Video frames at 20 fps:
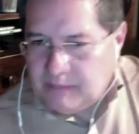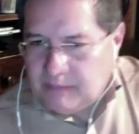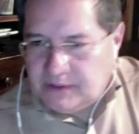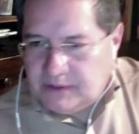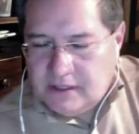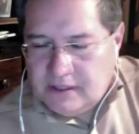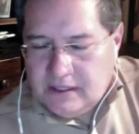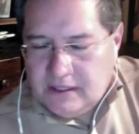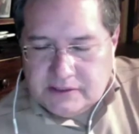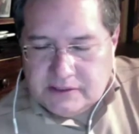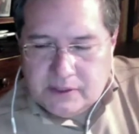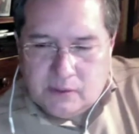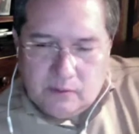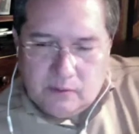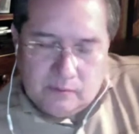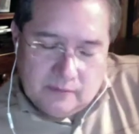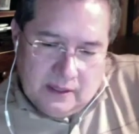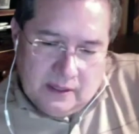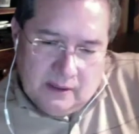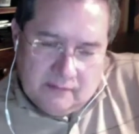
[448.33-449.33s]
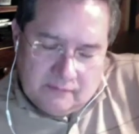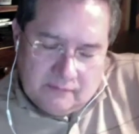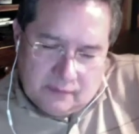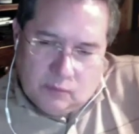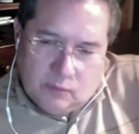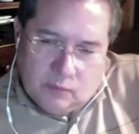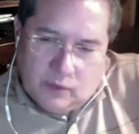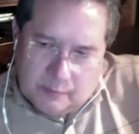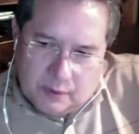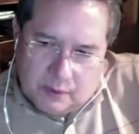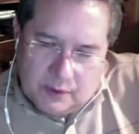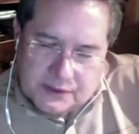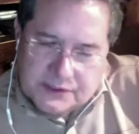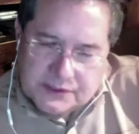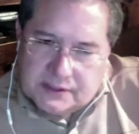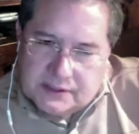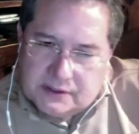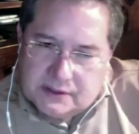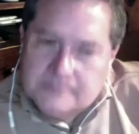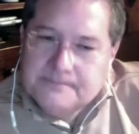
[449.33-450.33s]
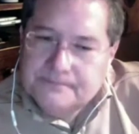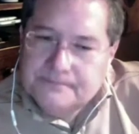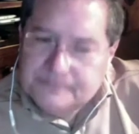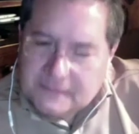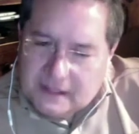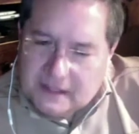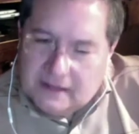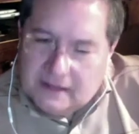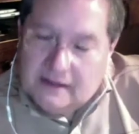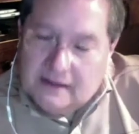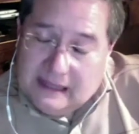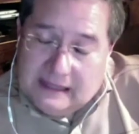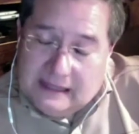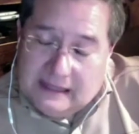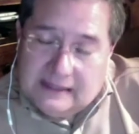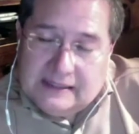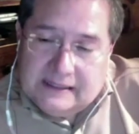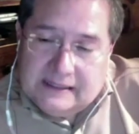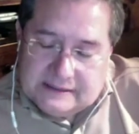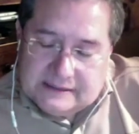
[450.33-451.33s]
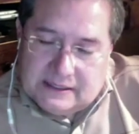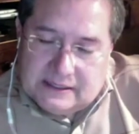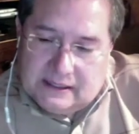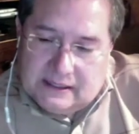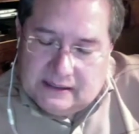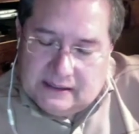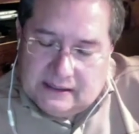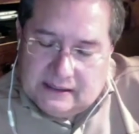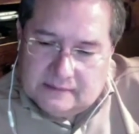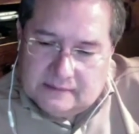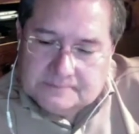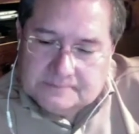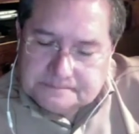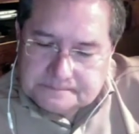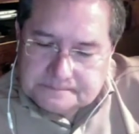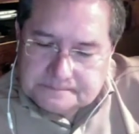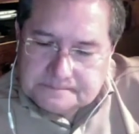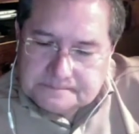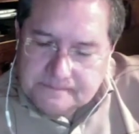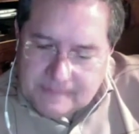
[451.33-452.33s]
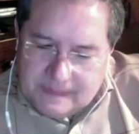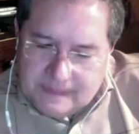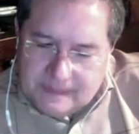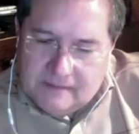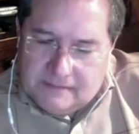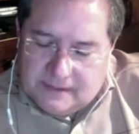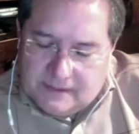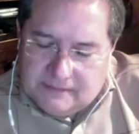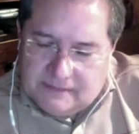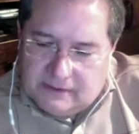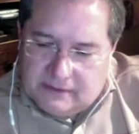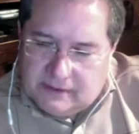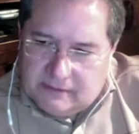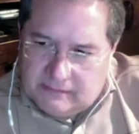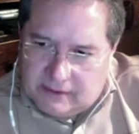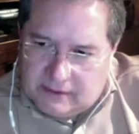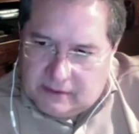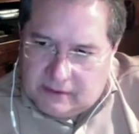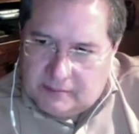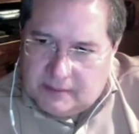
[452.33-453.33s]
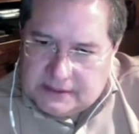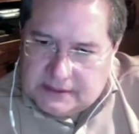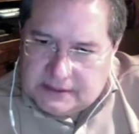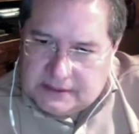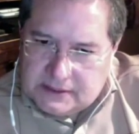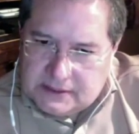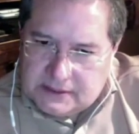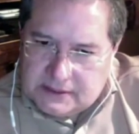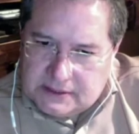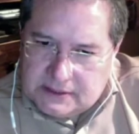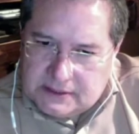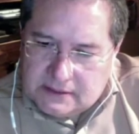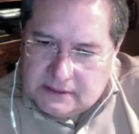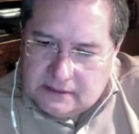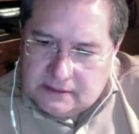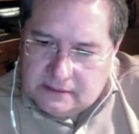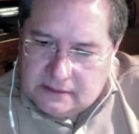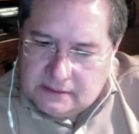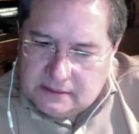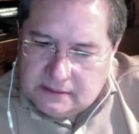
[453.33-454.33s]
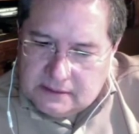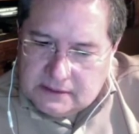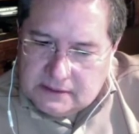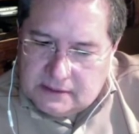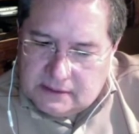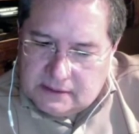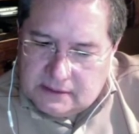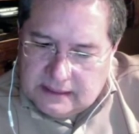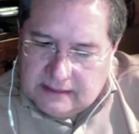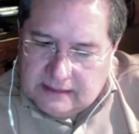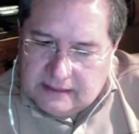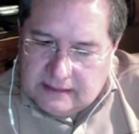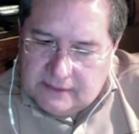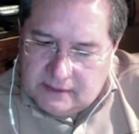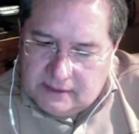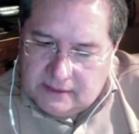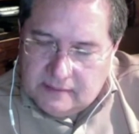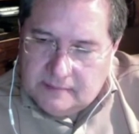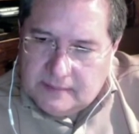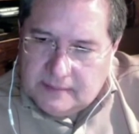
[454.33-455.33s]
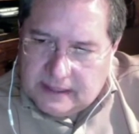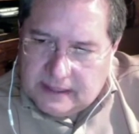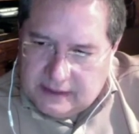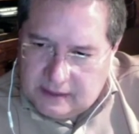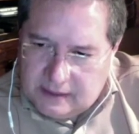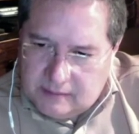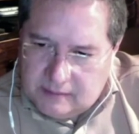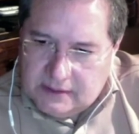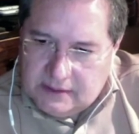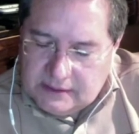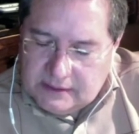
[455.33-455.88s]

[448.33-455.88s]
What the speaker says: So from one person, and he is. I've been very, very blessed to have met him, and